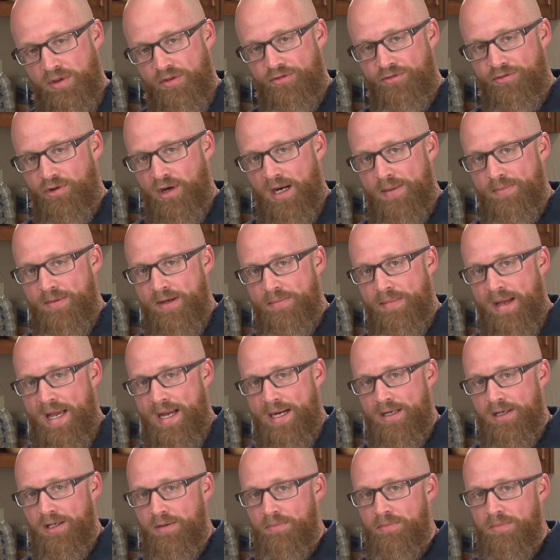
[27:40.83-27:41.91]
the foramen
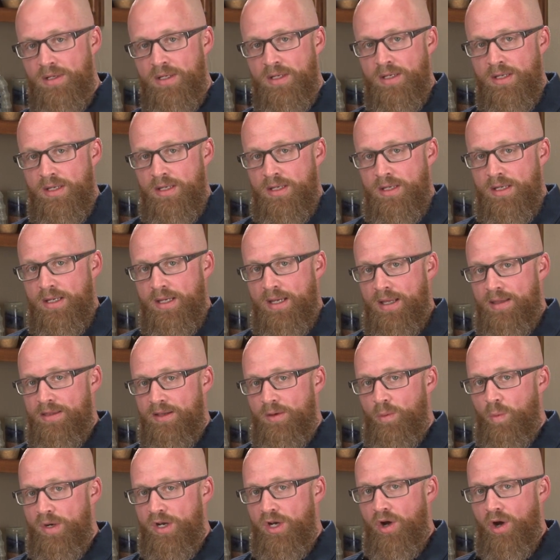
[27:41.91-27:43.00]
magnum, and
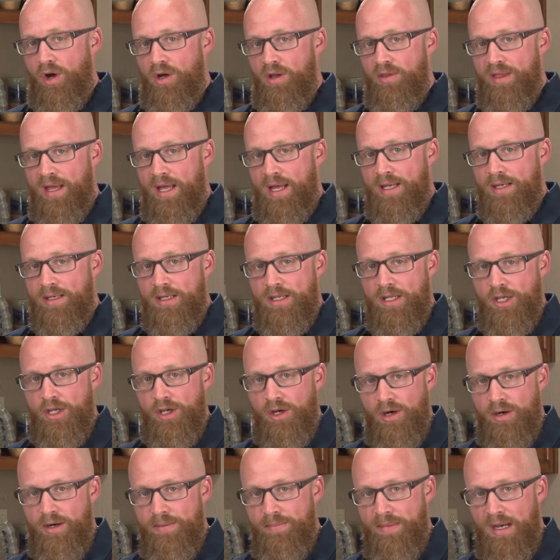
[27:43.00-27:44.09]
then we call that
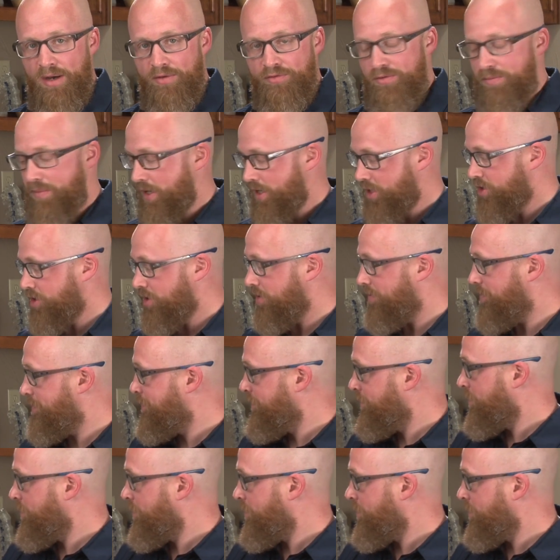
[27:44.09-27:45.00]
Chiari malformation.